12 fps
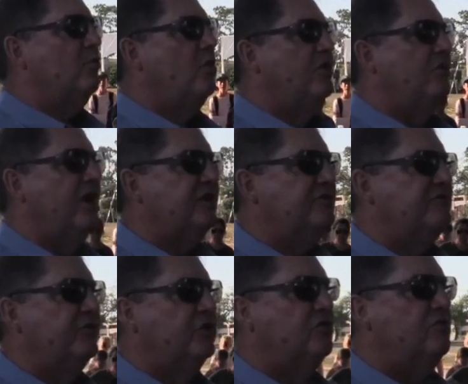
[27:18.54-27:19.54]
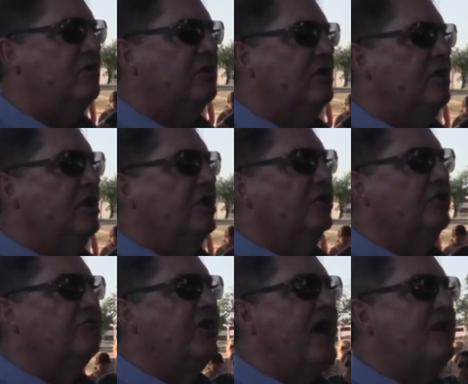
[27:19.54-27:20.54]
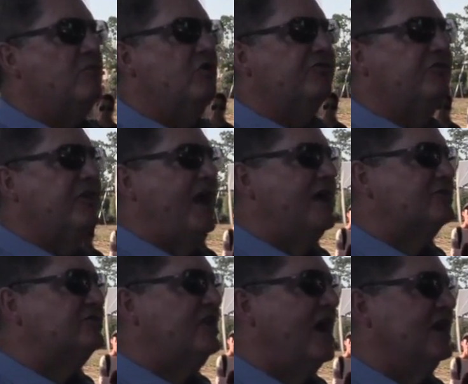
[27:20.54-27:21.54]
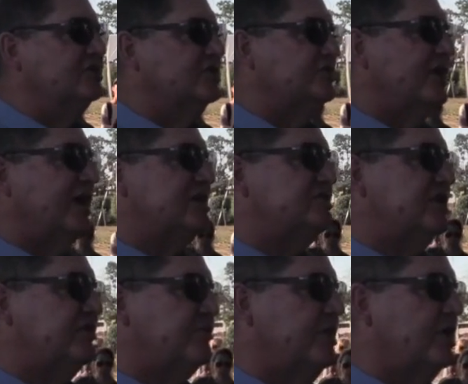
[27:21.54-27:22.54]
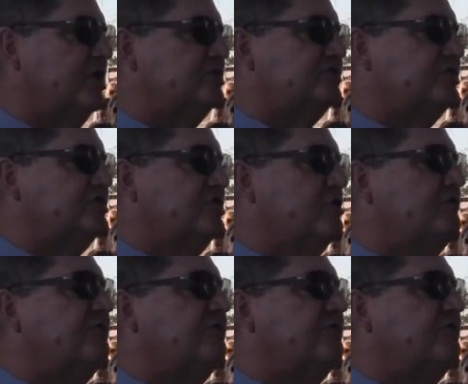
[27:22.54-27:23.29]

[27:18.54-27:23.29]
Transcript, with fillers: one length of you, you've got to move to the outside. Just like I said, three goes to two,